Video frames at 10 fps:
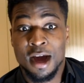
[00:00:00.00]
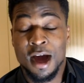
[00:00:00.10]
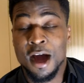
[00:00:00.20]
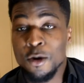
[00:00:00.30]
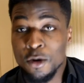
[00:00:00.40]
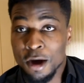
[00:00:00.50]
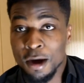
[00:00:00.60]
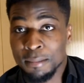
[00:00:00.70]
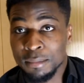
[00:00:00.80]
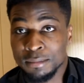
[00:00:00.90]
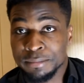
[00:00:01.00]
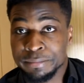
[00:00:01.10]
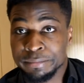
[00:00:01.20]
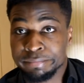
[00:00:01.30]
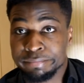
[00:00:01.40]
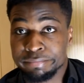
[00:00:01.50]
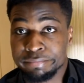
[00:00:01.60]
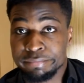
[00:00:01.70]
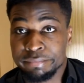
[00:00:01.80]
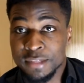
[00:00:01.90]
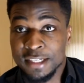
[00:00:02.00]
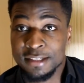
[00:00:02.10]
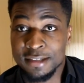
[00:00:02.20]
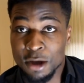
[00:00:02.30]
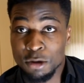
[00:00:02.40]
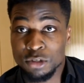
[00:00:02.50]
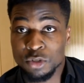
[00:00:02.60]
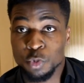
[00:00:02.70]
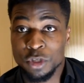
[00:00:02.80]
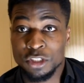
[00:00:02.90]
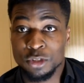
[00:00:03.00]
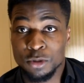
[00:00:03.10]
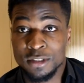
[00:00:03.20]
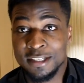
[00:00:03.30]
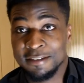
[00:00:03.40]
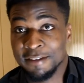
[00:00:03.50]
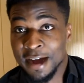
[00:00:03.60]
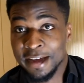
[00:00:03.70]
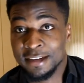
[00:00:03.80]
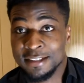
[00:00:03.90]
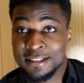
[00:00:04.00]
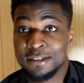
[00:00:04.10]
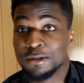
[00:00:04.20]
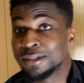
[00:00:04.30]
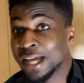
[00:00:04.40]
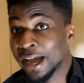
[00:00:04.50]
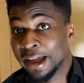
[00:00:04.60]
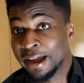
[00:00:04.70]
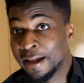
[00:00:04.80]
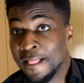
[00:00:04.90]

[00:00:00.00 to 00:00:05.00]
How come cells which don't divide still die?